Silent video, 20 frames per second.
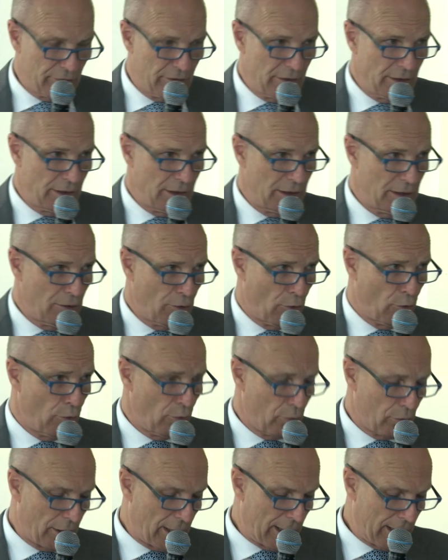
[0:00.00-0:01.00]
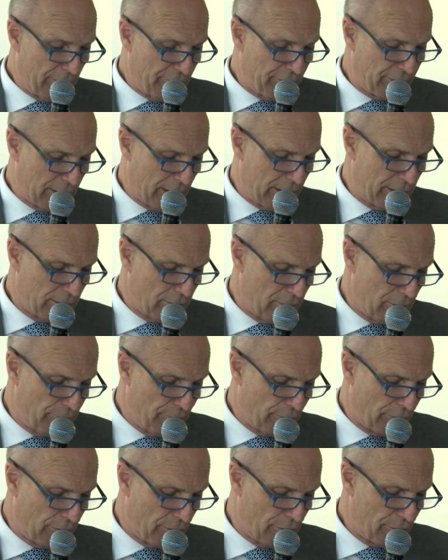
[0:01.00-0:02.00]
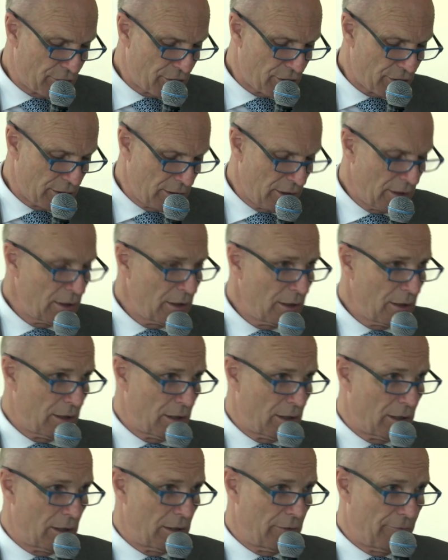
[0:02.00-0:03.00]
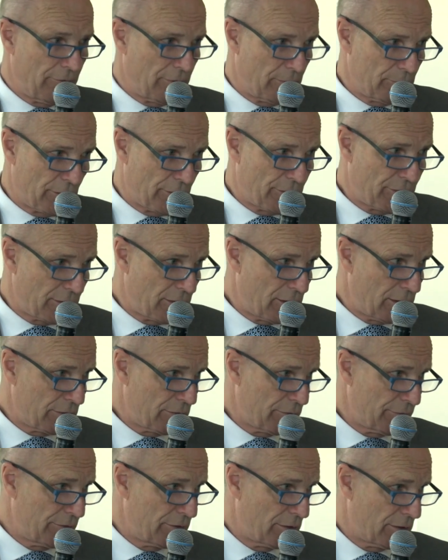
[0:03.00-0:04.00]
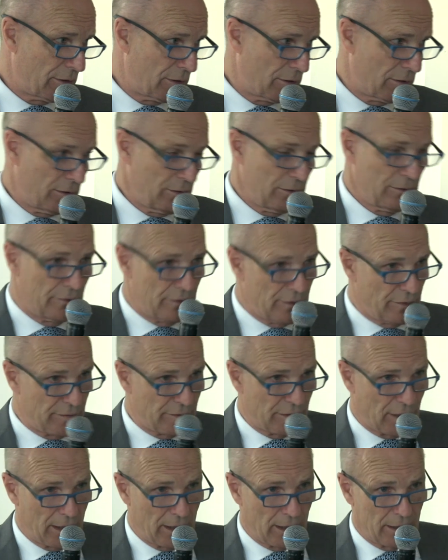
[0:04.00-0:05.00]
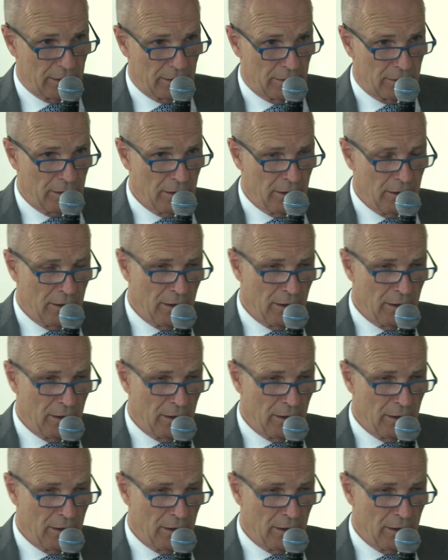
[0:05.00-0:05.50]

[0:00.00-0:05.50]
the whole life cycle approach from the start of the design